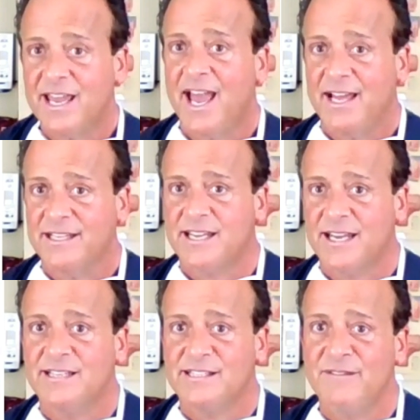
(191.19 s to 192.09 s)
CAT
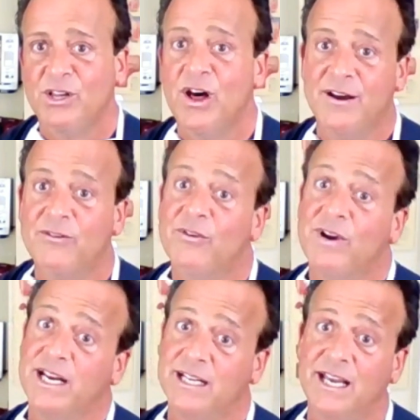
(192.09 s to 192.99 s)
scans have a lot of
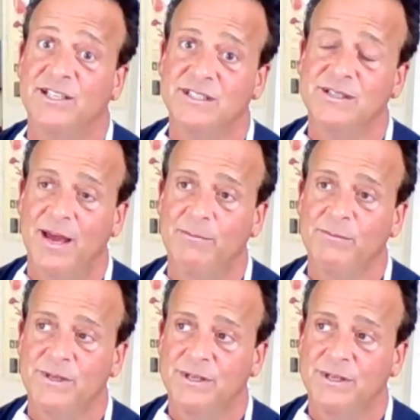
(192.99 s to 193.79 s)
radiation to them.